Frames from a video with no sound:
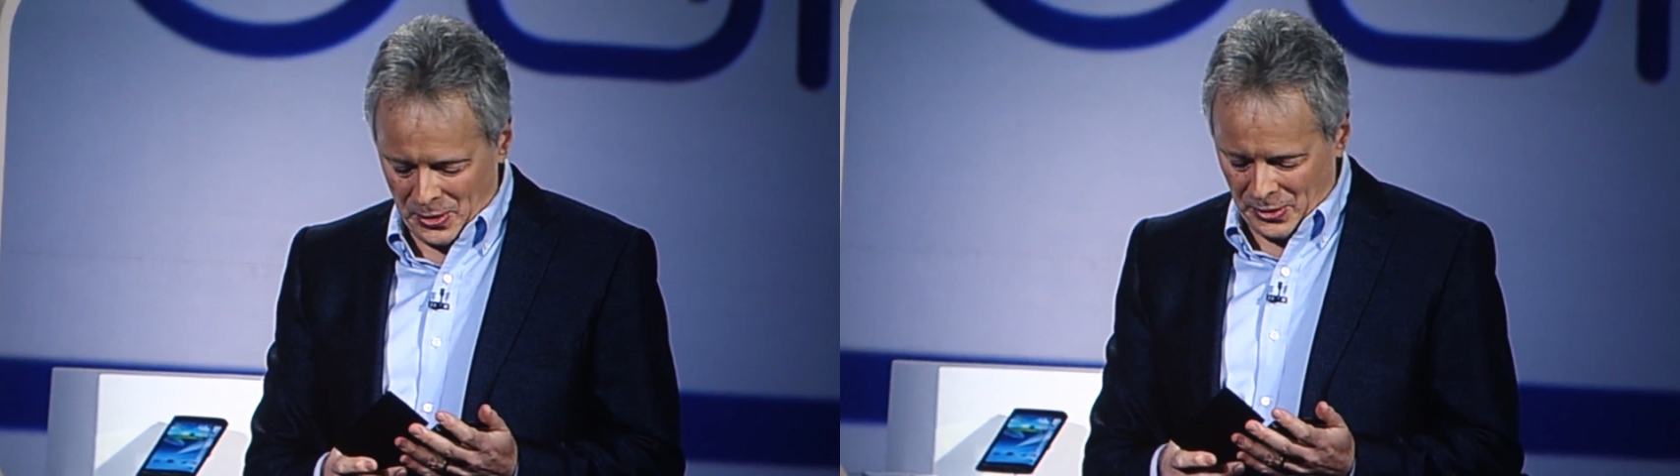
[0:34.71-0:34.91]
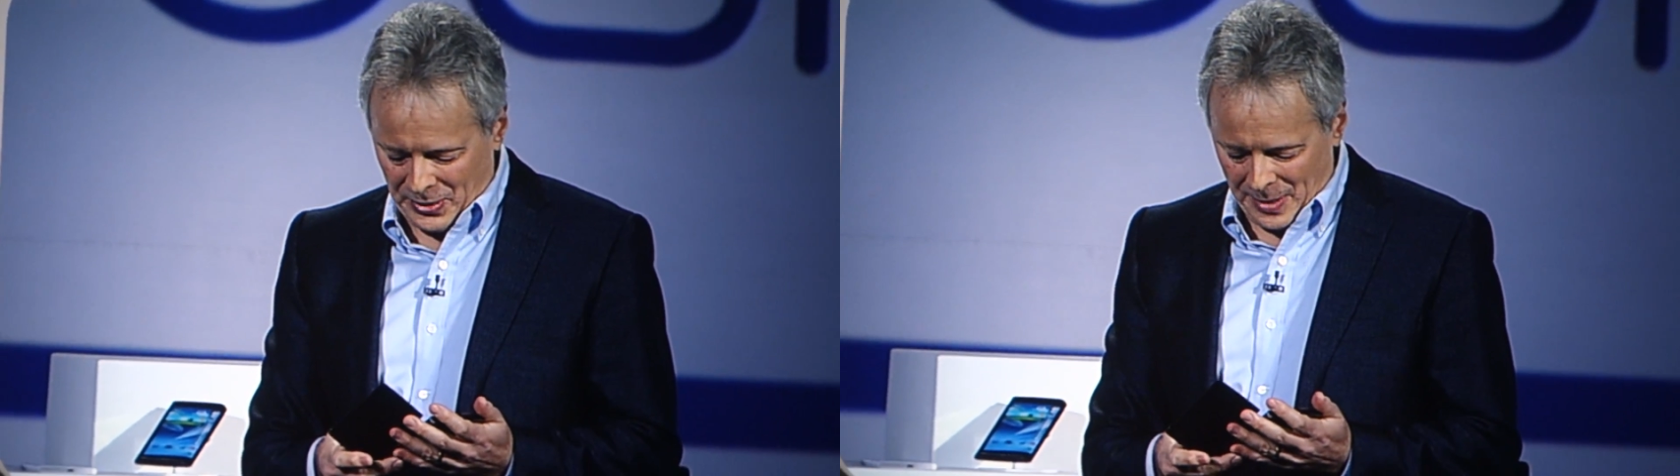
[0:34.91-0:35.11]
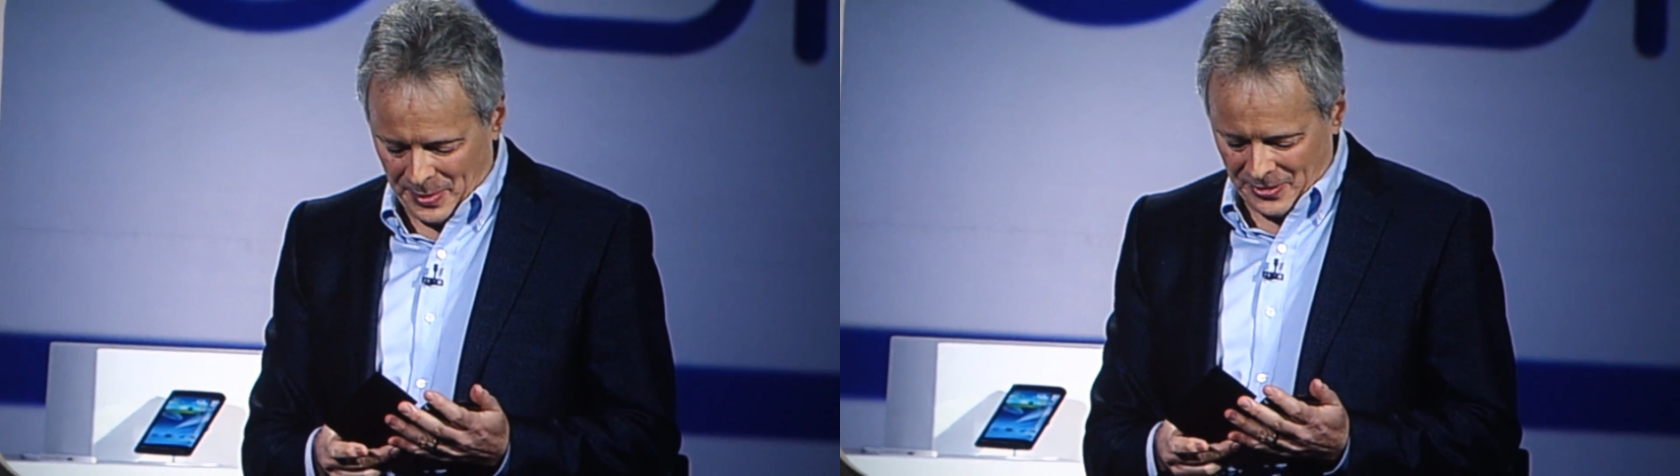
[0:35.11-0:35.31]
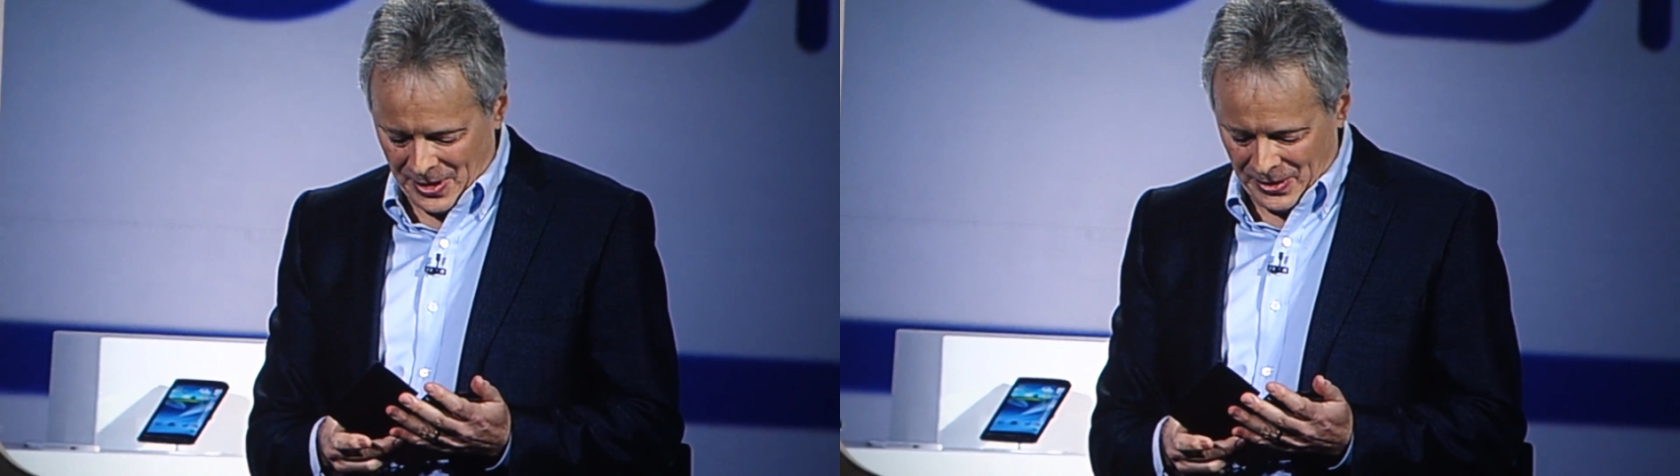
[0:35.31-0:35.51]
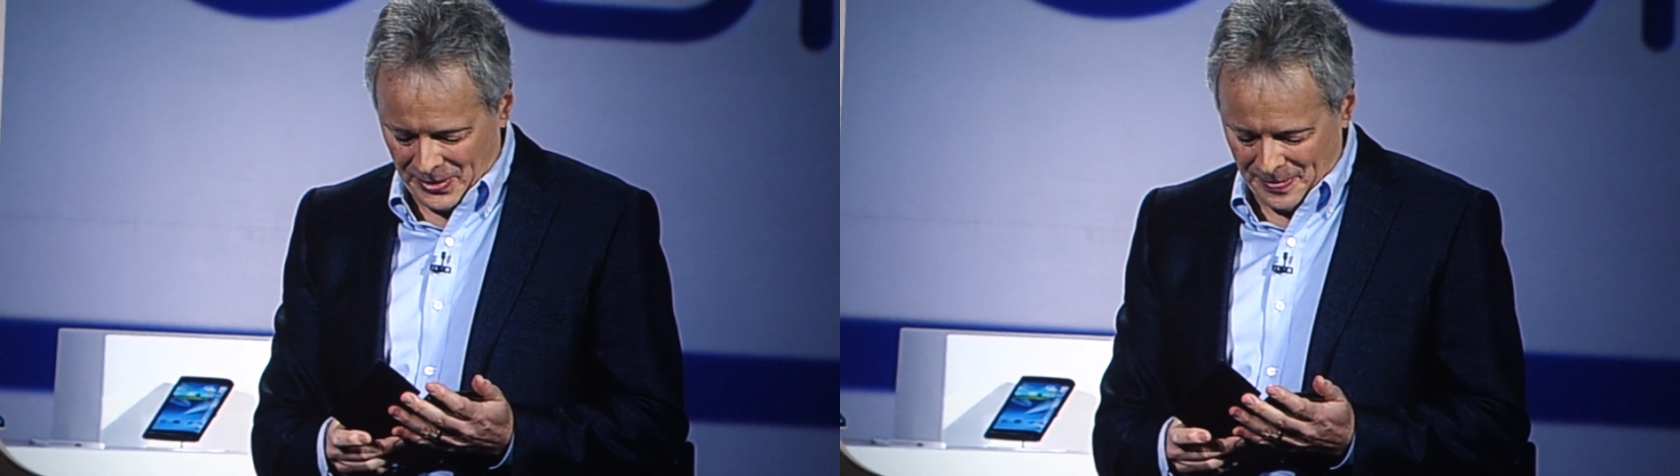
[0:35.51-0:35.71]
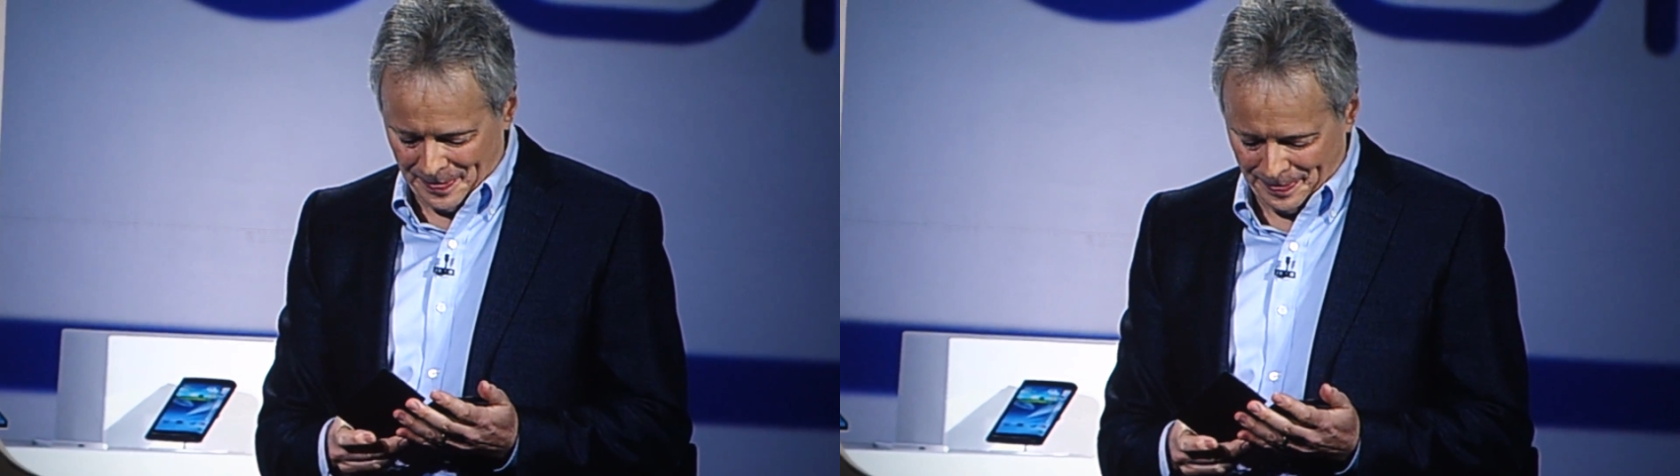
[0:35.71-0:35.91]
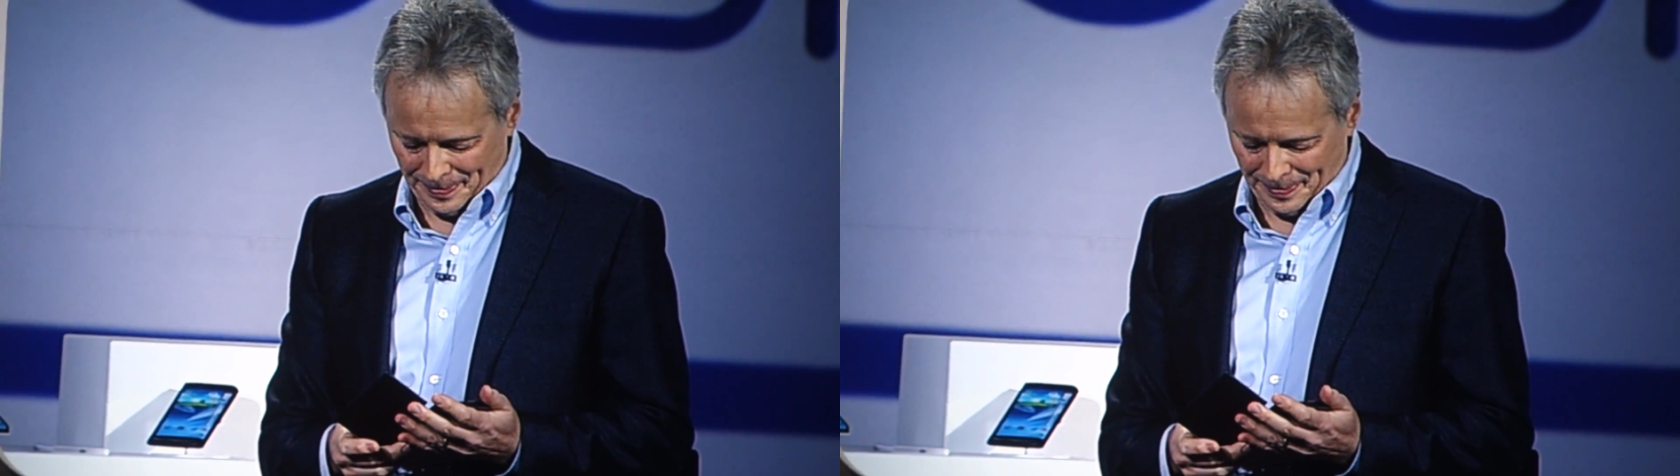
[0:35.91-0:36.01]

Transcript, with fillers: prototype device.